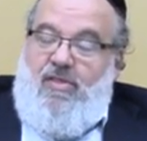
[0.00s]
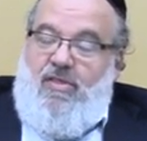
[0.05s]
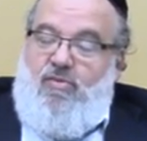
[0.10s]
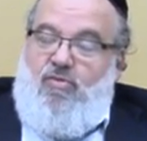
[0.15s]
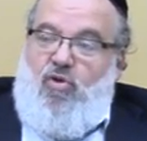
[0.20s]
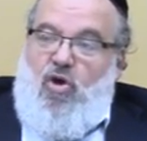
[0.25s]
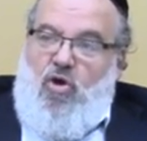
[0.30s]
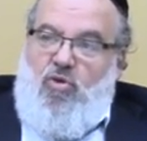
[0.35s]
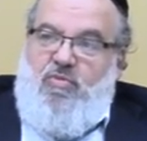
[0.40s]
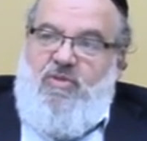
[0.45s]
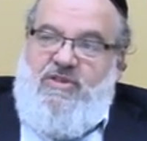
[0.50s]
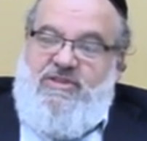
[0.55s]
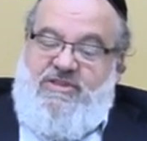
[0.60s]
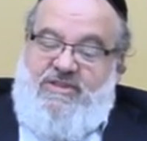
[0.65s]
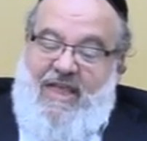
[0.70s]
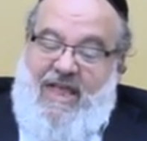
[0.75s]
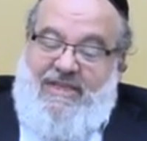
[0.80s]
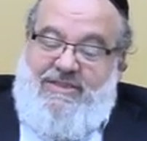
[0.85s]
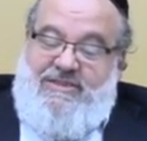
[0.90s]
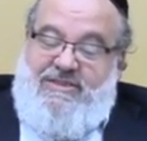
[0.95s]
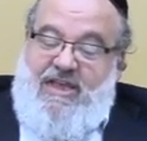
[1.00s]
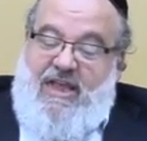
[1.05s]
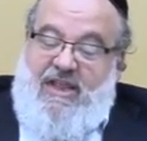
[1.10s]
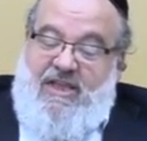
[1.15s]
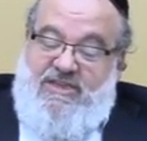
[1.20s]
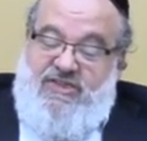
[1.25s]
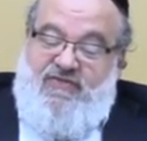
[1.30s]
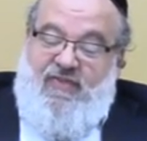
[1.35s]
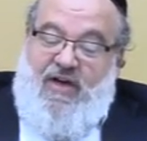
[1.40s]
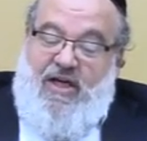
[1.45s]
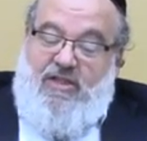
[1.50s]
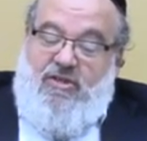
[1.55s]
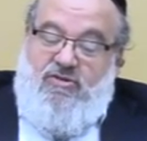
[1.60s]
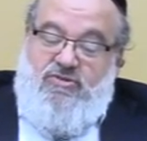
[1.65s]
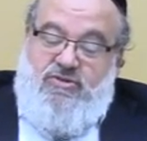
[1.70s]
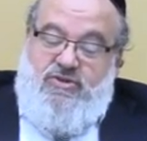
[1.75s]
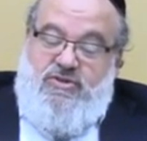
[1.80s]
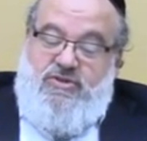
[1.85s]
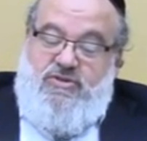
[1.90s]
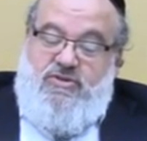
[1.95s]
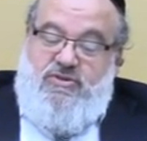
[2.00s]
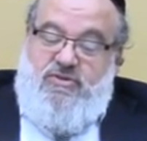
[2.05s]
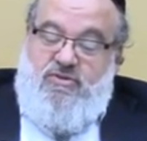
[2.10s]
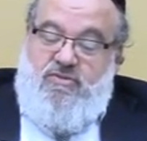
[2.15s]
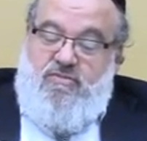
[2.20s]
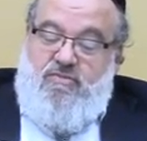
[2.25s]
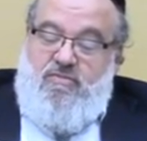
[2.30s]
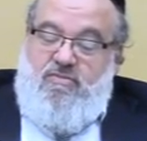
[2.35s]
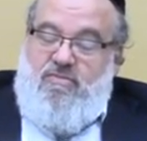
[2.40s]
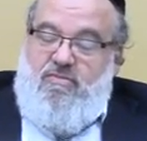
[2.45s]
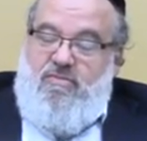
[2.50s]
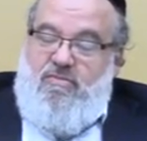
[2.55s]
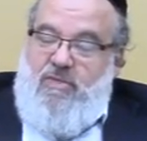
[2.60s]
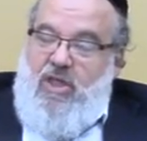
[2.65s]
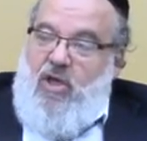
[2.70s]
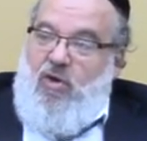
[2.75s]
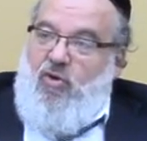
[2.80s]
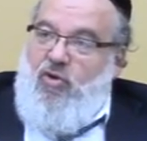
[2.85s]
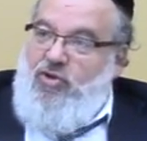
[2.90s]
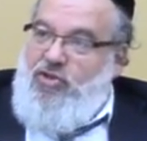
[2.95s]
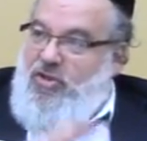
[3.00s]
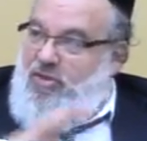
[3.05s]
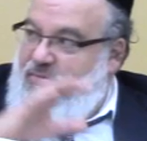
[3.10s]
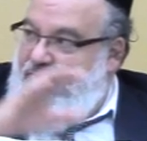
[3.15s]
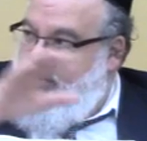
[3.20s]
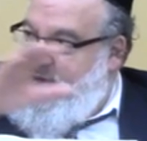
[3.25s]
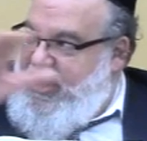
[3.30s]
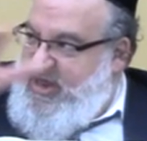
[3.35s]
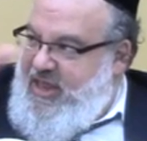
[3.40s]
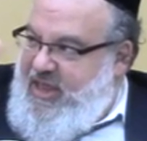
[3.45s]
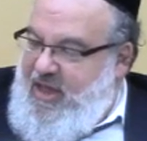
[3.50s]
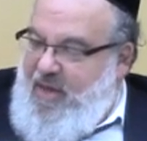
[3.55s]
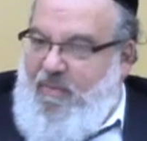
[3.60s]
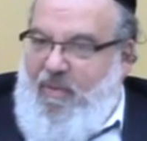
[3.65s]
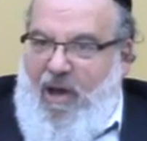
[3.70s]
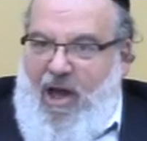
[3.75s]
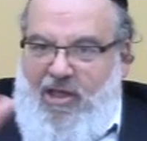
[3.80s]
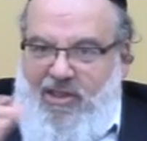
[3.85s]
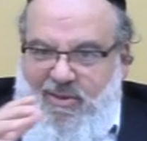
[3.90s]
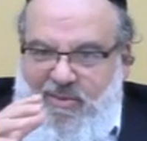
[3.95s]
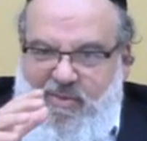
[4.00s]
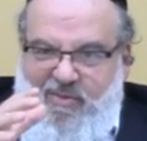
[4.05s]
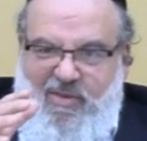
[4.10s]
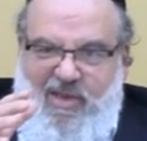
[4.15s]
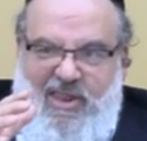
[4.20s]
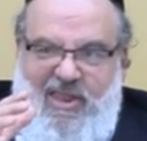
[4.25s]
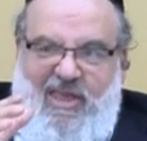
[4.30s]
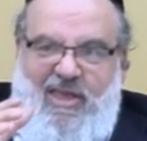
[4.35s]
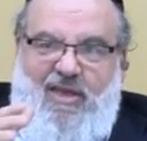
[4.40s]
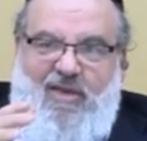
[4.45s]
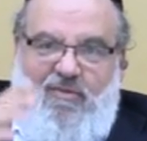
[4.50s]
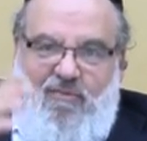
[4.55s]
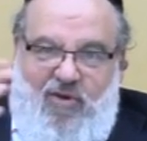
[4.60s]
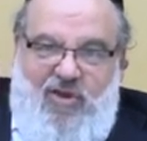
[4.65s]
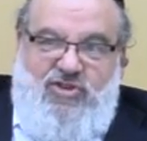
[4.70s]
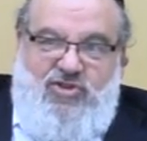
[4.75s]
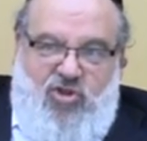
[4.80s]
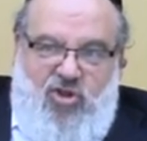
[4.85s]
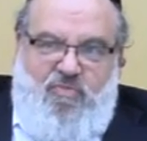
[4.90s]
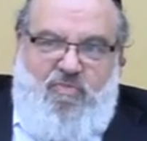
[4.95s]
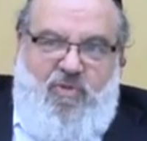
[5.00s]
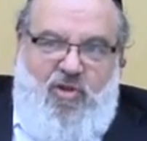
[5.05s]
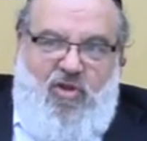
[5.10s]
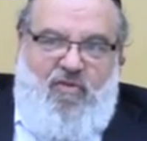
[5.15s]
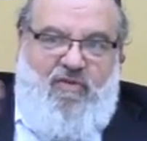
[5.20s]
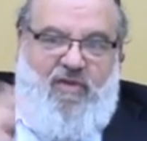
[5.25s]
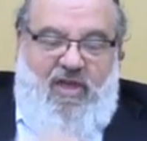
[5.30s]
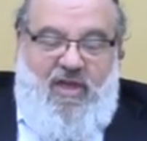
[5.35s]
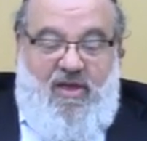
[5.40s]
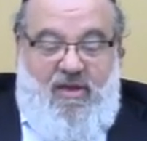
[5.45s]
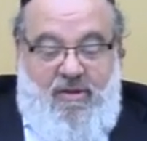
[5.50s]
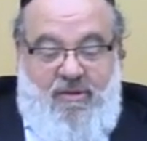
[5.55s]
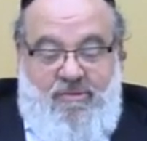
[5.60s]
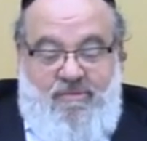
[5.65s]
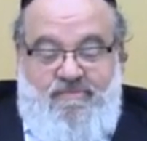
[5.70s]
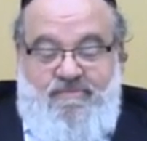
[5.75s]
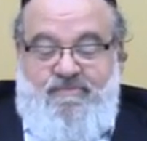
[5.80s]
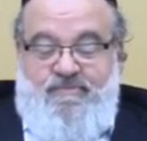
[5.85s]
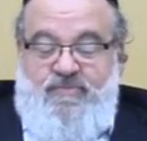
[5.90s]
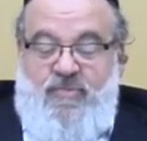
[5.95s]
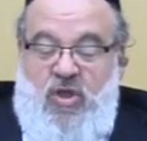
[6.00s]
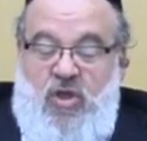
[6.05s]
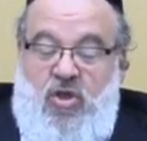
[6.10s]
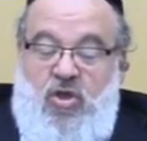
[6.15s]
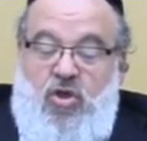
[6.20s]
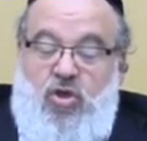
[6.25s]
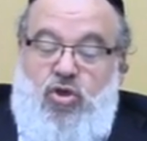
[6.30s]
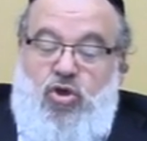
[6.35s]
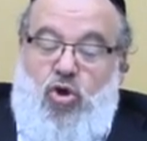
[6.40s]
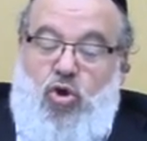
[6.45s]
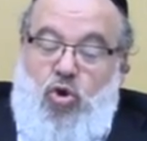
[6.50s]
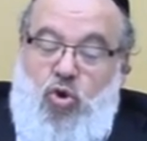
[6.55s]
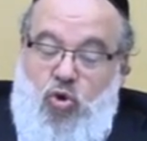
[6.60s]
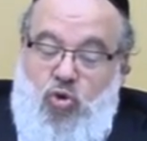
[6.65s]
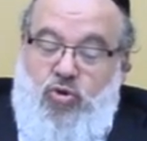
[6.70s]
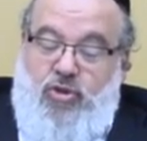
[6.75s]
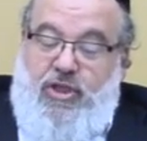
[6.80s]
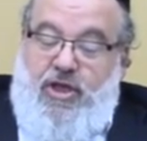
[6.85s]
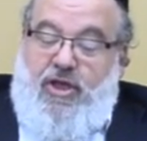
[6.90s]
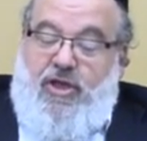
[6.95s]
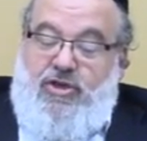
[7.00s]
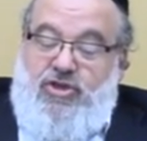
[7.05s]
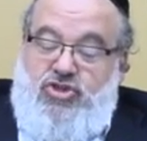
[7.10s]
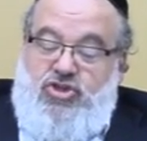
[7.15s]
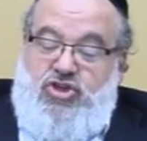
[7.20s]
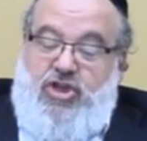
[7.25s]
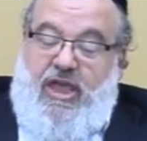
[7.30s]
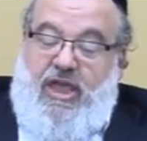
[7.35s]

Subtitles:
the Romans then said as follows. They called a meeting, a parliament meeting. What's Tutman over here? Yehuda,